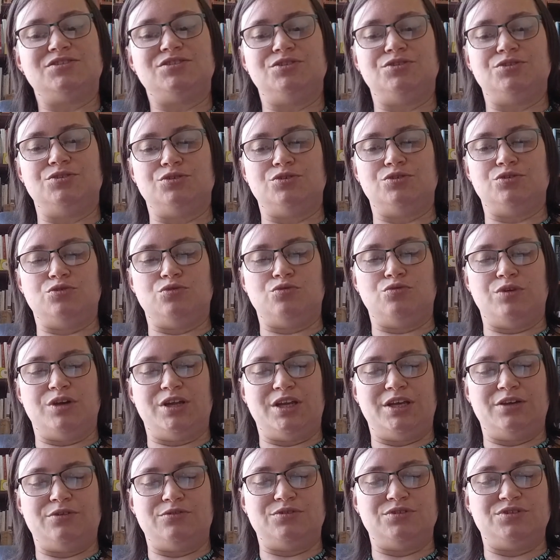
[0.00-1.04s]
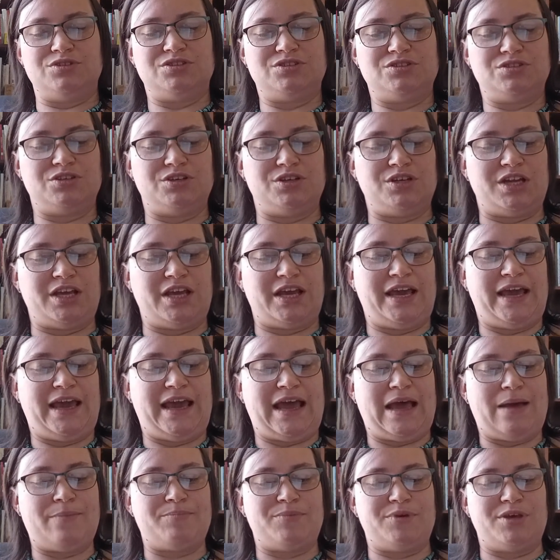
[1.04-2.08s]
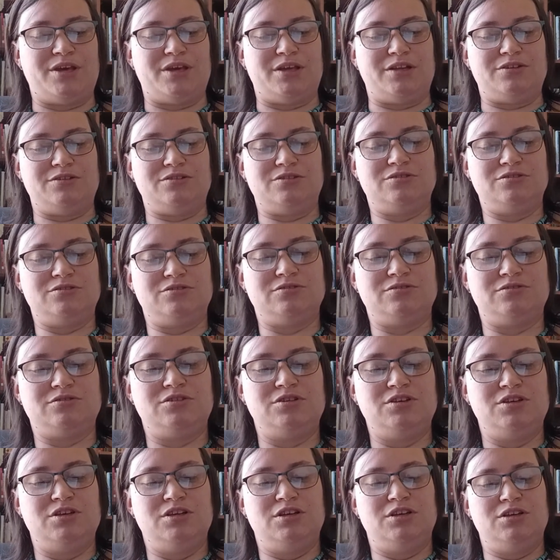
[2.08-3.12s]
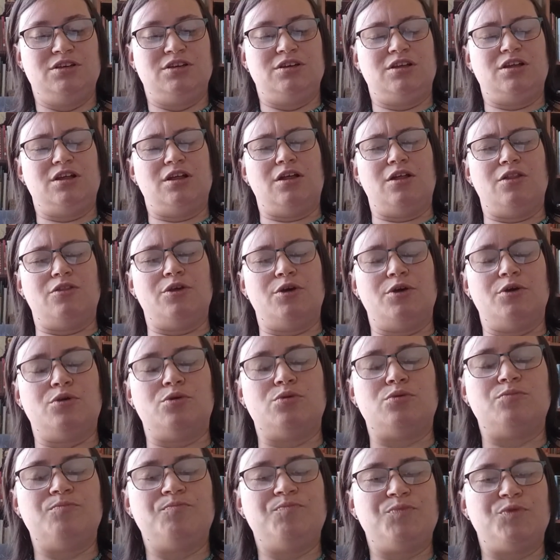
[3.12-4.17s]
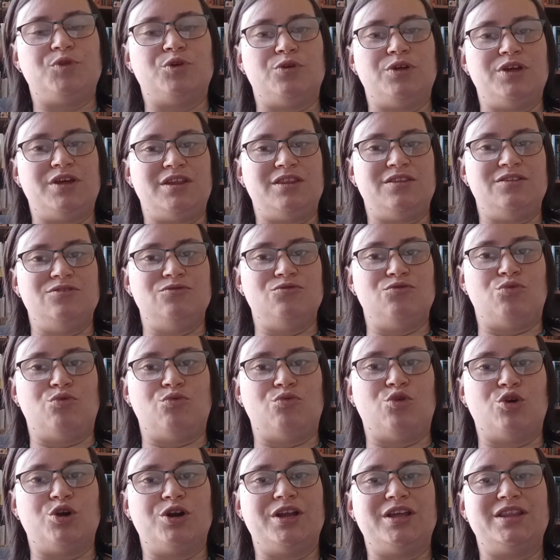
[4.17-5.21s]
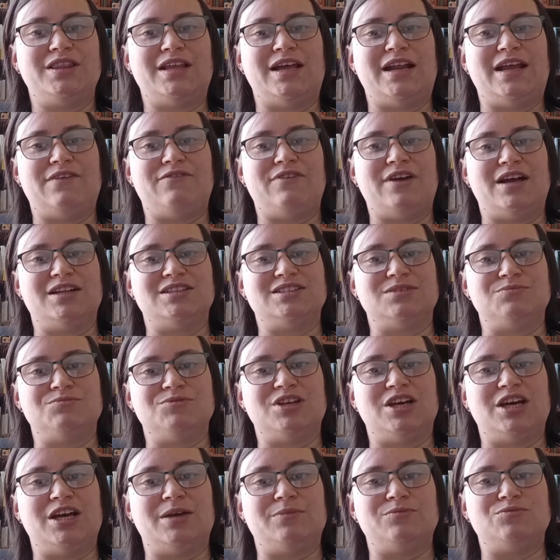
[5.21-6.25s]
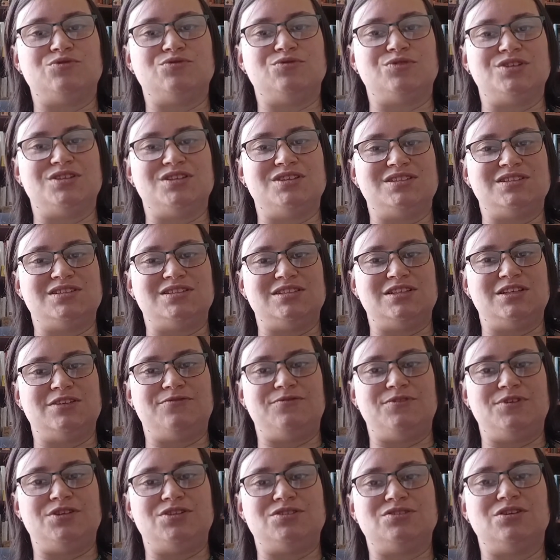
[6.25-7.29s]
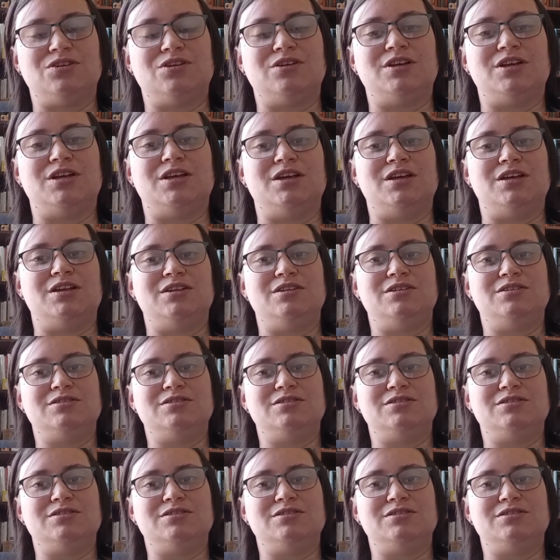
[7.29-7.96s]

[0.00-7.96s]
to when it was going to happen. Although the only warning that I've had sometimes was if he started,